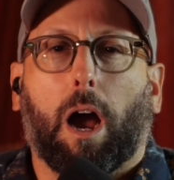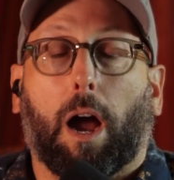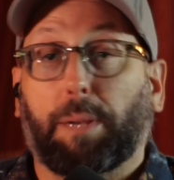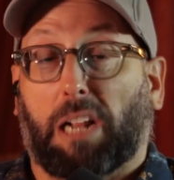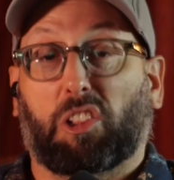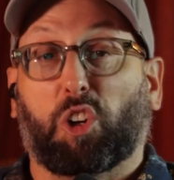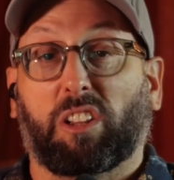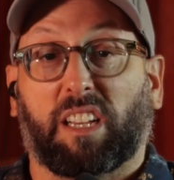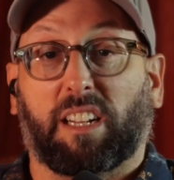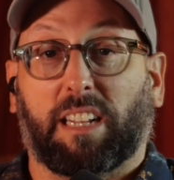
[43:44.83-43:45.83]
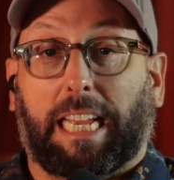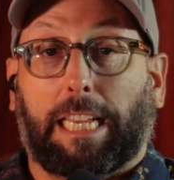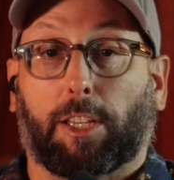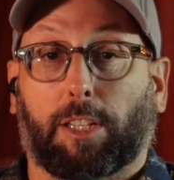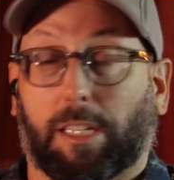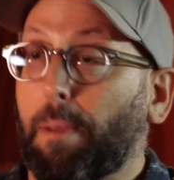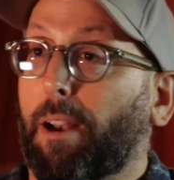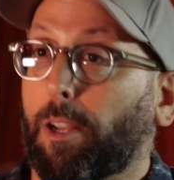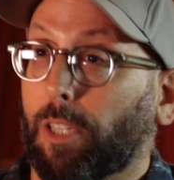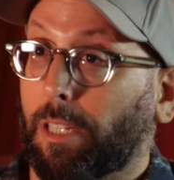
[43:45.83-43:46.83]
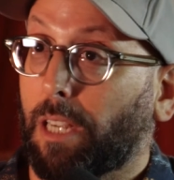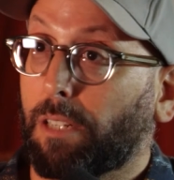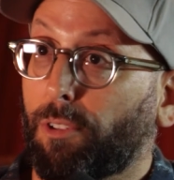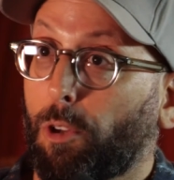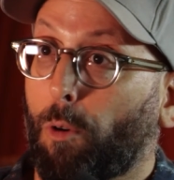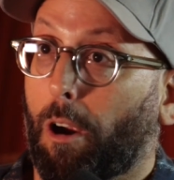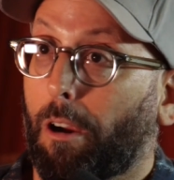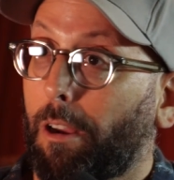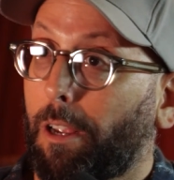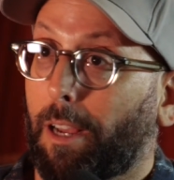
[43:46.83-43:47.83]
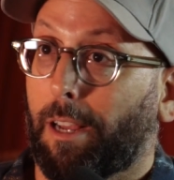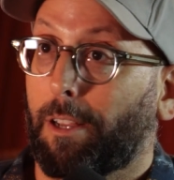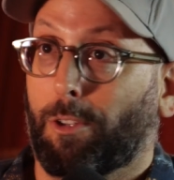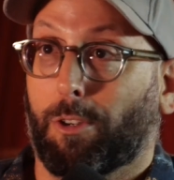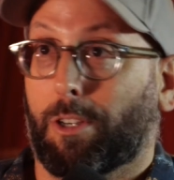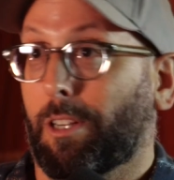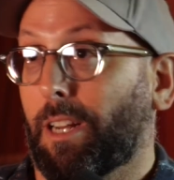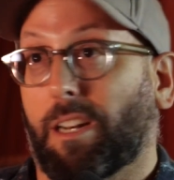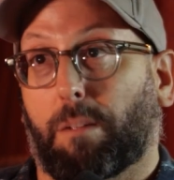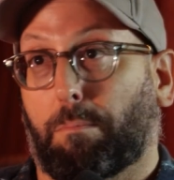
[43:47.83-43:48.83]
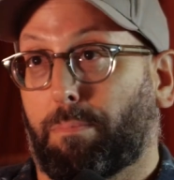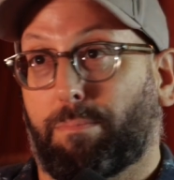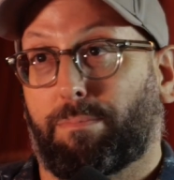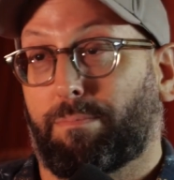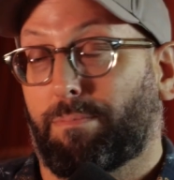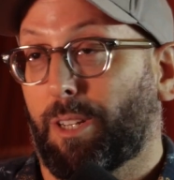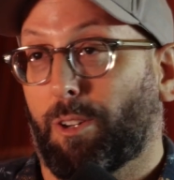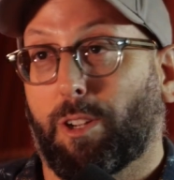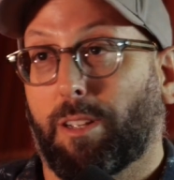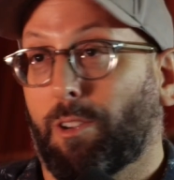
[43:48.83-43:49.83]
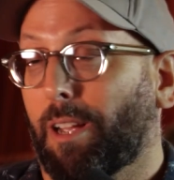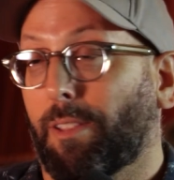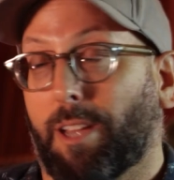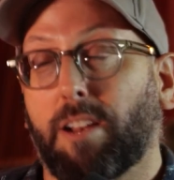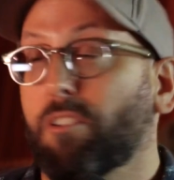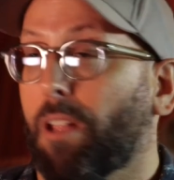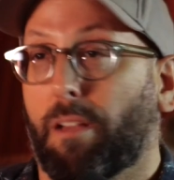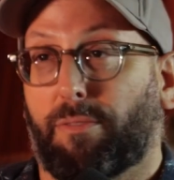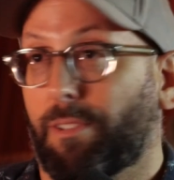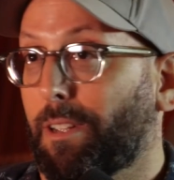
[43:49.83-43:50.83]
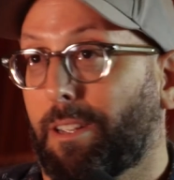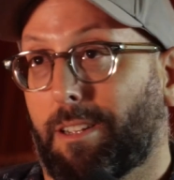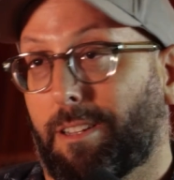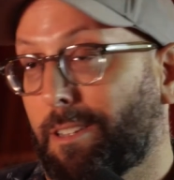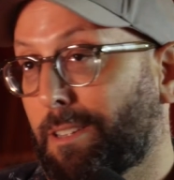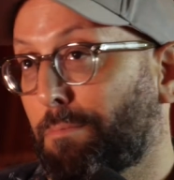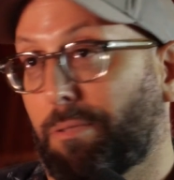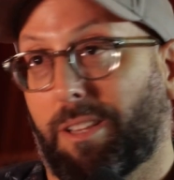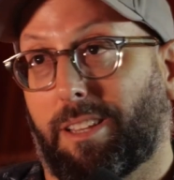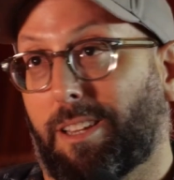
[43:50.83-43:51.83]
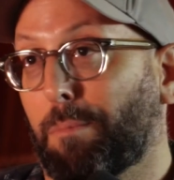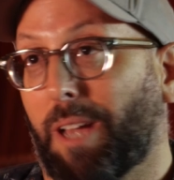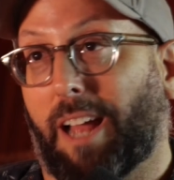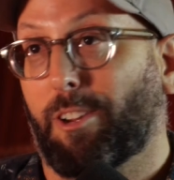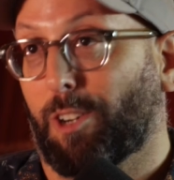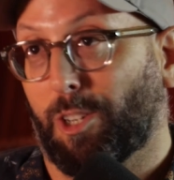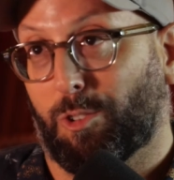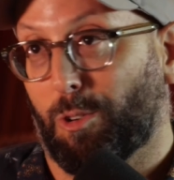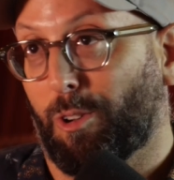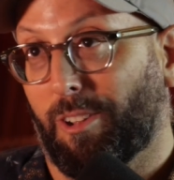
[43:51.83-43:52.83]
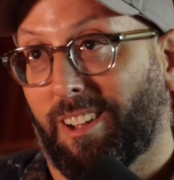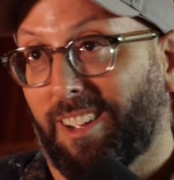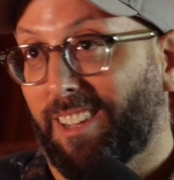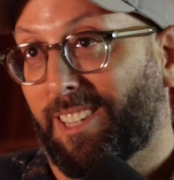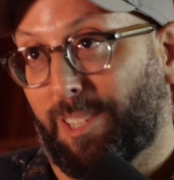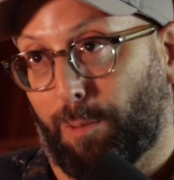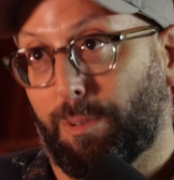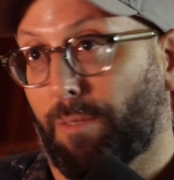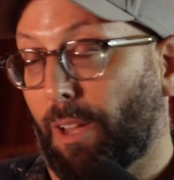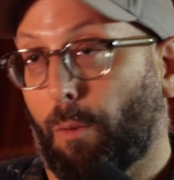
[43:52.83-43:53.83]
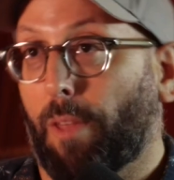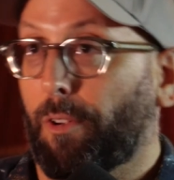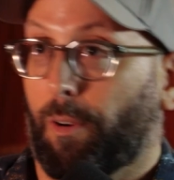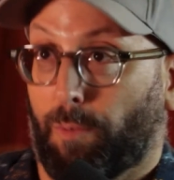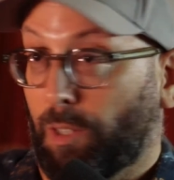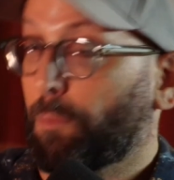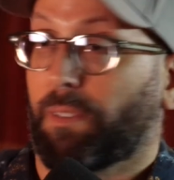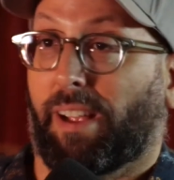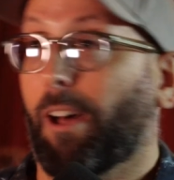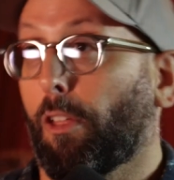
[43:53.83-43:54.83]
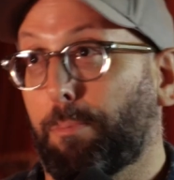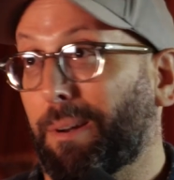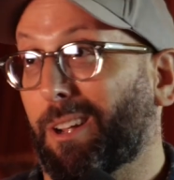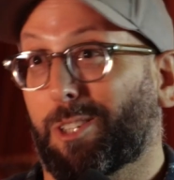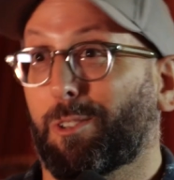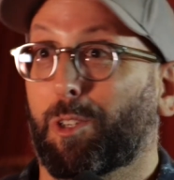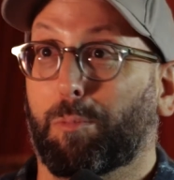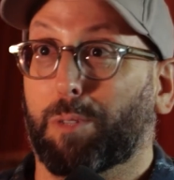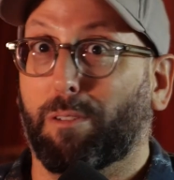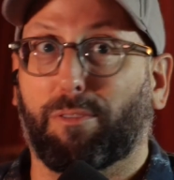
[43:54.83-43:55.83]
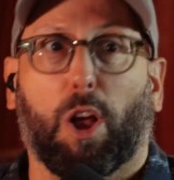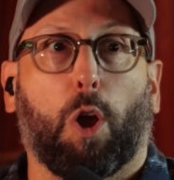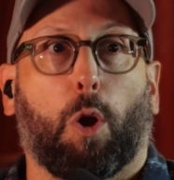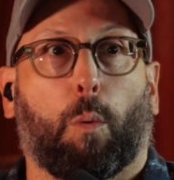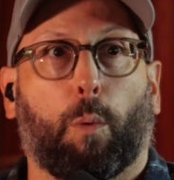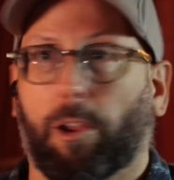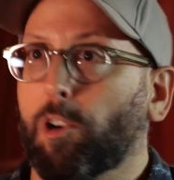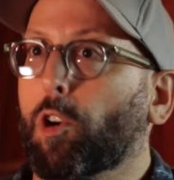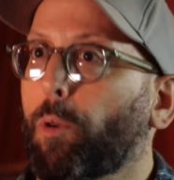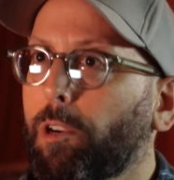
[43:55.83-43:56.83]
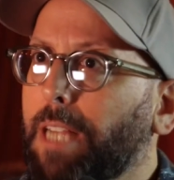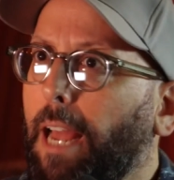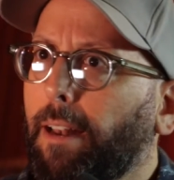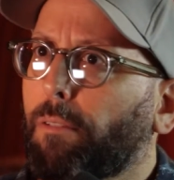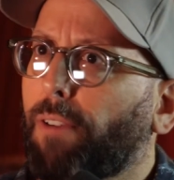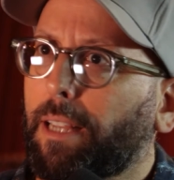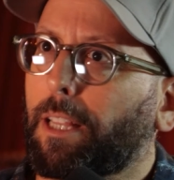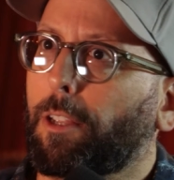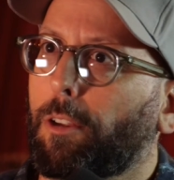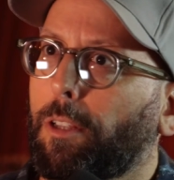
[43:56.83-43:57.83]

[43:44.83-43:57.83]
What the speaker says: I learned that it doesn't matter how successful you are, you could end up, you're at the end of your life can be out of your control in terms of whether in terms of health, but also in terms of where your career is at, and the fact that